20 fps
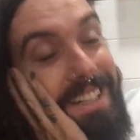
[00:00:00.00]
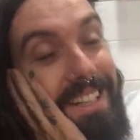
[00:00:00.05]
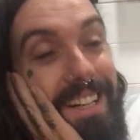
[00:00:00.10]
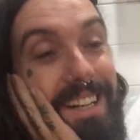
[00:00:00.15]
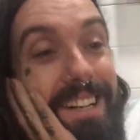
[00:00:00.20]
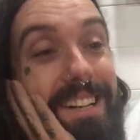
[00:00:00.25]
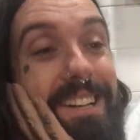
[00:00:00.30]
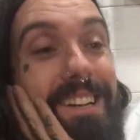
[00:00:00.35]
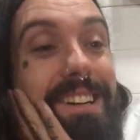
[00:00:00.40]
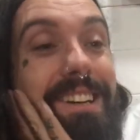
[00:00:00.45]

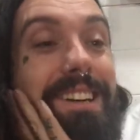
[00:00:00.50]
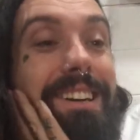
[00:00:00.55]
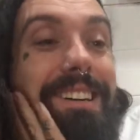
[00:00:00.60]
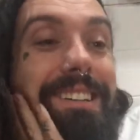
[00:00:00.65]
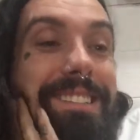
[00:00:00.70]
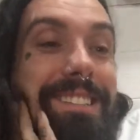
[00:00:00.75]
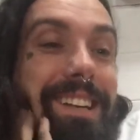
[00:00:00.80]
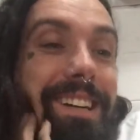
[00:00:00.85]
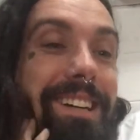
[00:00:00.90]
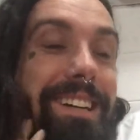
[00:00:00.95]
Oh,
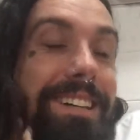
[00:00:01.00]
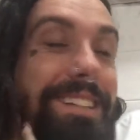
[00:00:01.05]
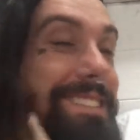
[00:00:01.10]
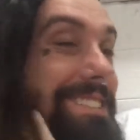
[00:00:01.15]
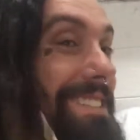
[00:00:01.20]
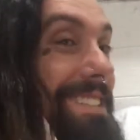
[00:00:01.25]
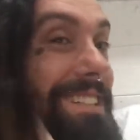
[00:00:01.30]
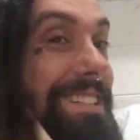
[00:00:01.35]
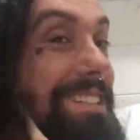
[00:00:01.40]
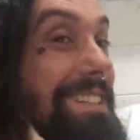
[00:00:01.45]
is that?
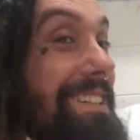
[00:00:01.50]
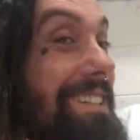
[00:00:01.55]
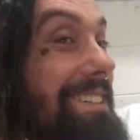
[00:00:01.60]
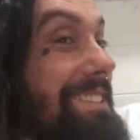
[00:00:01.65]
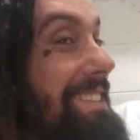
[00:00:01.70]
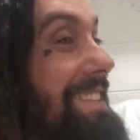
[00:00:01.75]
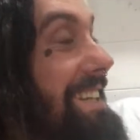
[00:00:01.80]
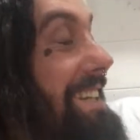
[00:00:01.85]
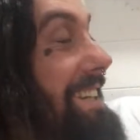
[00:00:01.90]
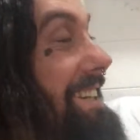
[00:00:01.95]
Oh
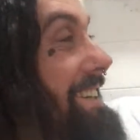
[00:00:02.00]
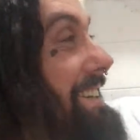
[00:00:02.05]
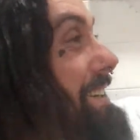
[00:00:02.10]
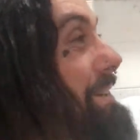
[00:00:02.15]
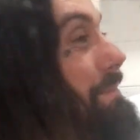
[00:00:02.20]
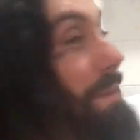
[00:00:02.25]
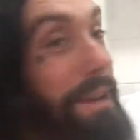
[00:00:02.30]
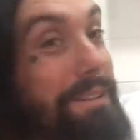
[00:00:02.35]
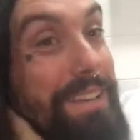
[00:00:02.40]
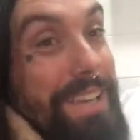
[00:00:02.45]
dear.
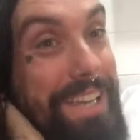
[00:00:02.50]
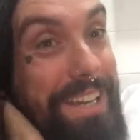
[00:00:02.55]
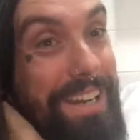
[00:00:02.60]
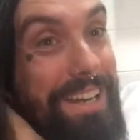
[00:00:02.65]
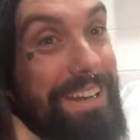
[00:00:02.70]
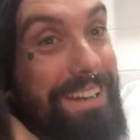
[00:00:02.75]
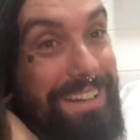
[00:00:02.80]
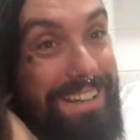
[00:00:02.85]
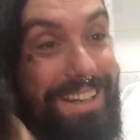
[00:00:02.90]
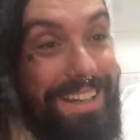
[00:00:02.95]

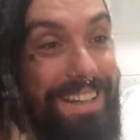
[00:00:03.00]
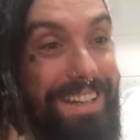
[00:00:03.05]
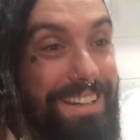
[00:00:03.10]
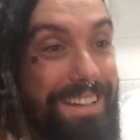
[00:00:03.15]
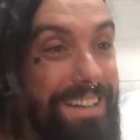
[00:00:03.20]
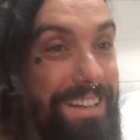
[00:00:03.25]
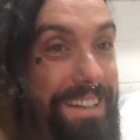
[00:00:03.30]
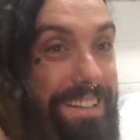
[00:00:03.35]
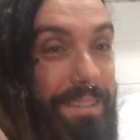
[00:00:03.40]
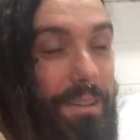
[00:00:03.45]
America.
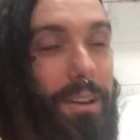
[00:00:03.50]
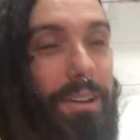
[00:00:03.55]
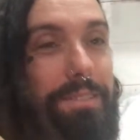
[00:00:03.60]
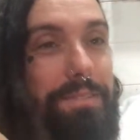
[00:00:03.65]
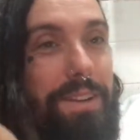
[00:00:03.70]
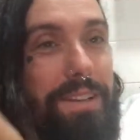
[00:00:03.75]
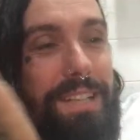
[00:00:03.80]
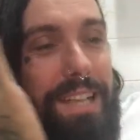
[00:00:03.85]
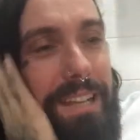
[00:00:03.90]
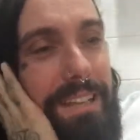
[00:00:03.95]
Oh, in
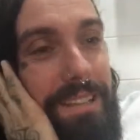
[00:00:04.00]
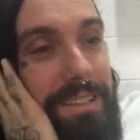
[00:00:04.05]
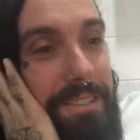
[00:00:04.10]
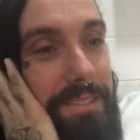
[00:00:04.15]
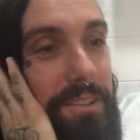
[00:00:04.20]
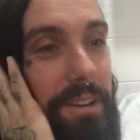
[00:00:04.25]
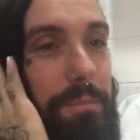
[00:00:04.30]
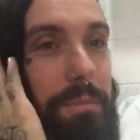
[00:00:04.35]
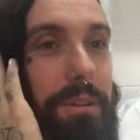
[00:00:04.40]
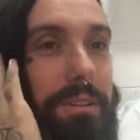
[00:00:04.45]
fact, Canada's
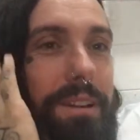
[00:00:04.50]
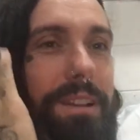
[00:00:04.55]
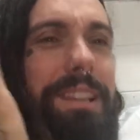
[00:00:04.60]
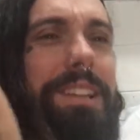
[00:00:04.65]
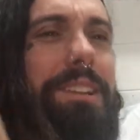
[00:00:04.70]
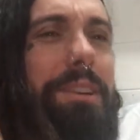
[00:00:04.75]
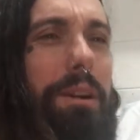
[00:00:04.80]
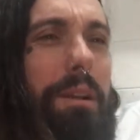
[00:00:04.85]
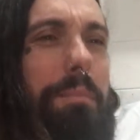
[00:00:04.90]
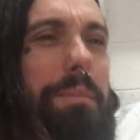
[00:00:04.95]
not America.
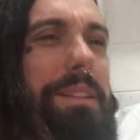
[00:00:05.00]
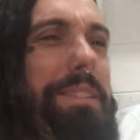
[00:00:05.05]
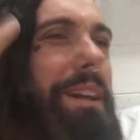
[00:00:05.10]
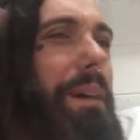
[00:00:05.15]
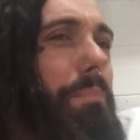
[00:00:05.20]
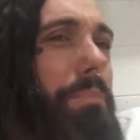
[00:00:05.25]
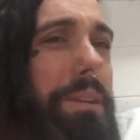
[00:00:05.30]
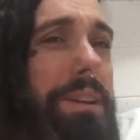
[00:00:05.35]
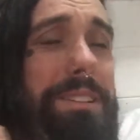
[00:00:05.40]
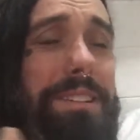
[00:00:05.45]
You know what I mean?
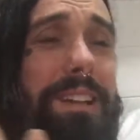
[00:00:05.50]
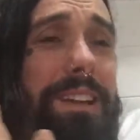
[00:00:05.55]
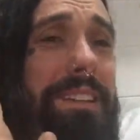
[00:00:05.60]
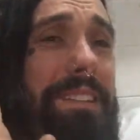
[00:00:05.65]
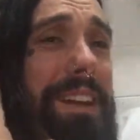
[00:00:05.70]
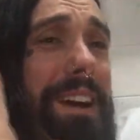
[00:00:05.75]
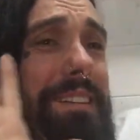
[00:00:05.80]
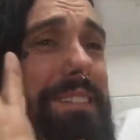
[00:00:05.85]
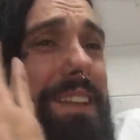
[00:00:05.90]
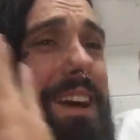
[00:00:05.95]
That place.
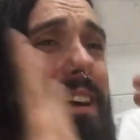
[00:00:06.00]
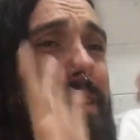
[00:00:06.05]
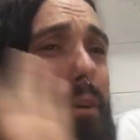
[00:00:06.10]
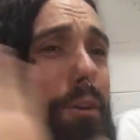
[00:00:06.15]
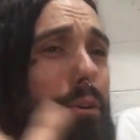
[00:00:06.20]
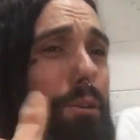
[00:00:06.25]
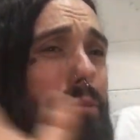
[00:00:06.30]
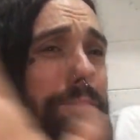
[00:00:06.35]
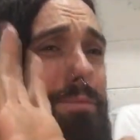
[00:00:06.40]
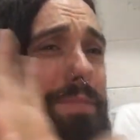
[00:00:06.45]
That
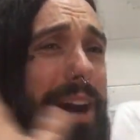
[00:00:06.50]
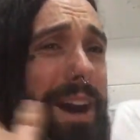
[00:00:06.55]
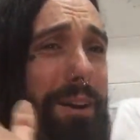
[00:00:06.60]
old